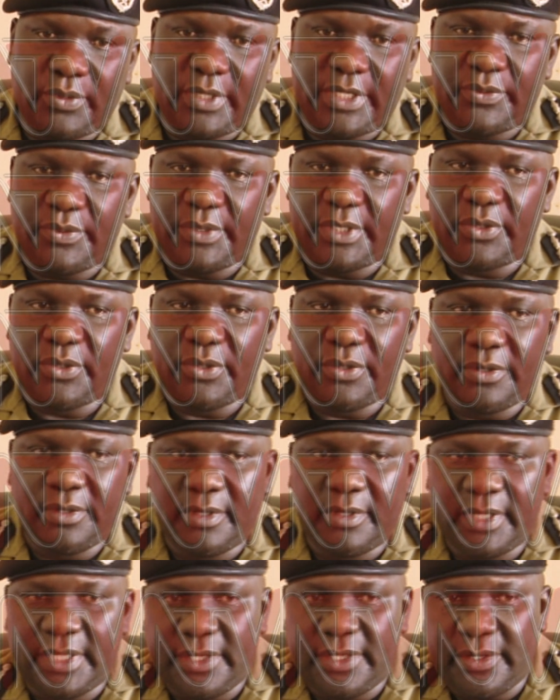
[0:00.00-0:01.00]
what we call
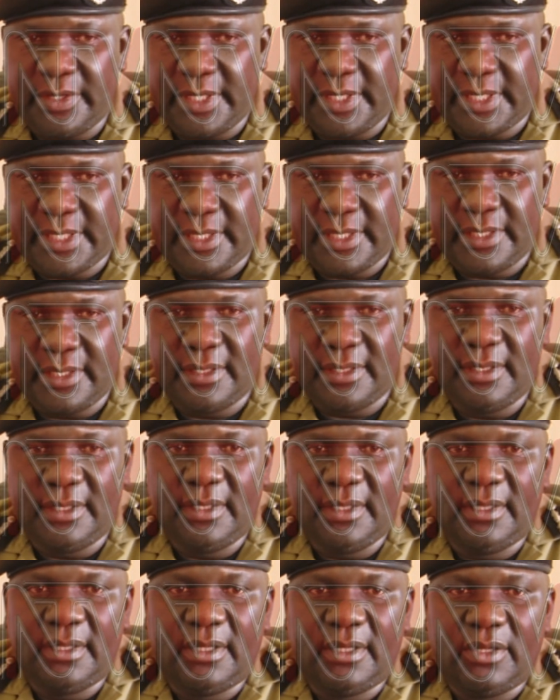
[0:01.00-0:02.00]
a recce
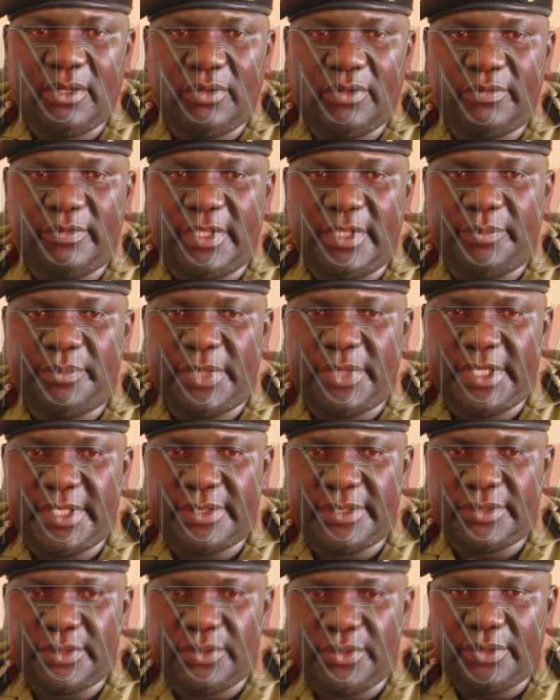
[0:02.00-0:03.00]
of the
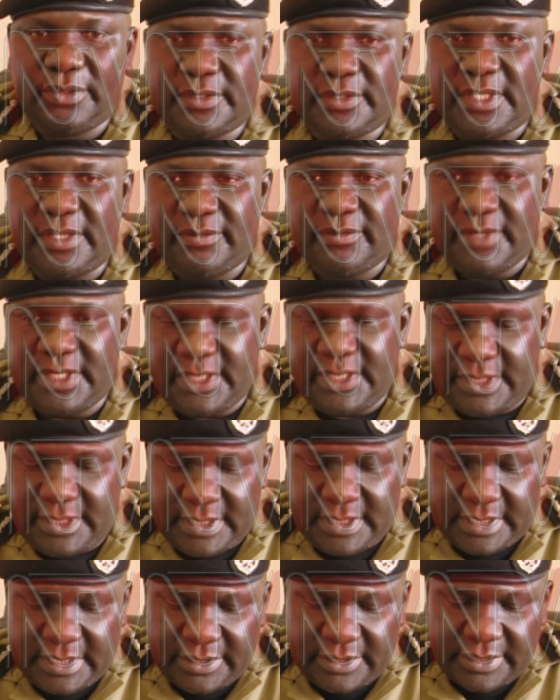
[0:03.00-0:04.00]
place or surveilled
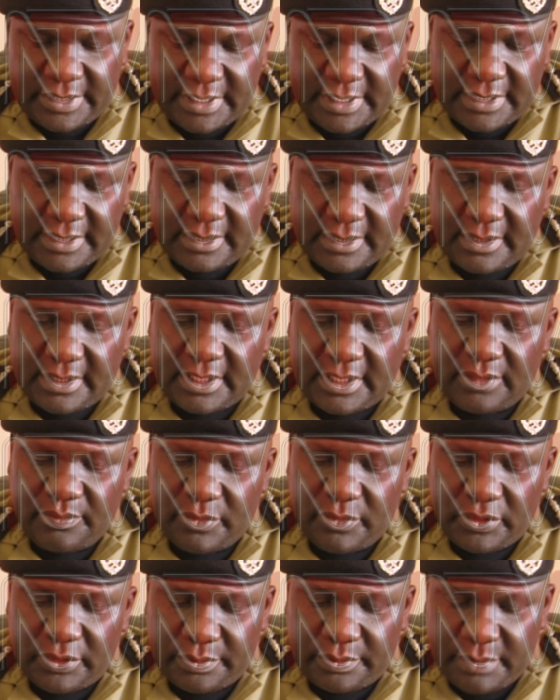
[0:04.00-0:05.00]
the area and
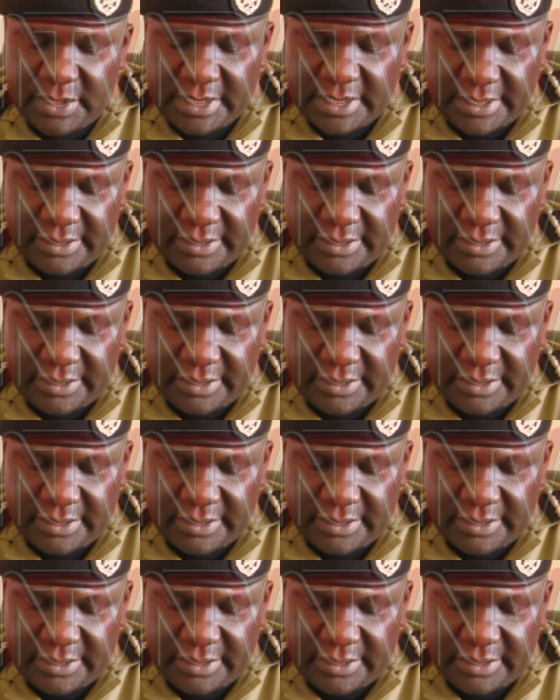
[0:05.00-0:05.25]
brought back